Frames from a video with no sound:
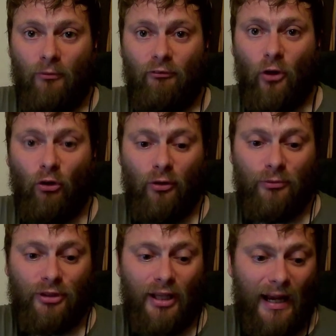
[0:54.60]

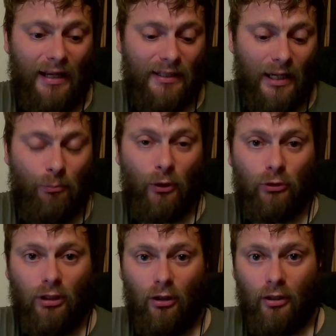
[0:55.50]
forums as a
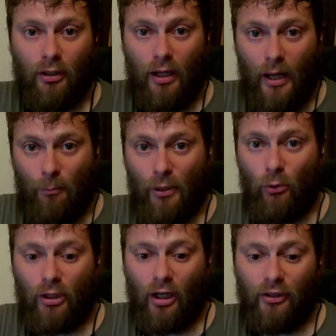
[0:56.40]
build log, a
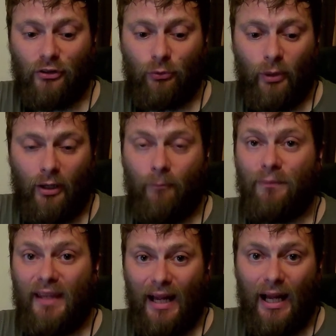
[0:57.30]
build guide as well,
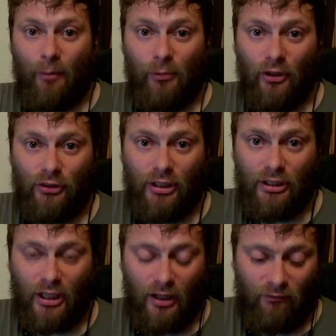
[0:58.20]
and plus
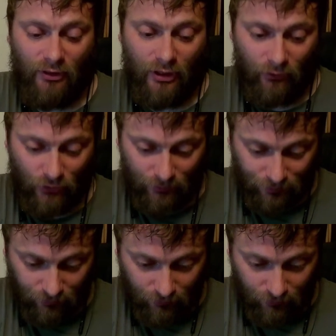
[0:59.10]
these videos.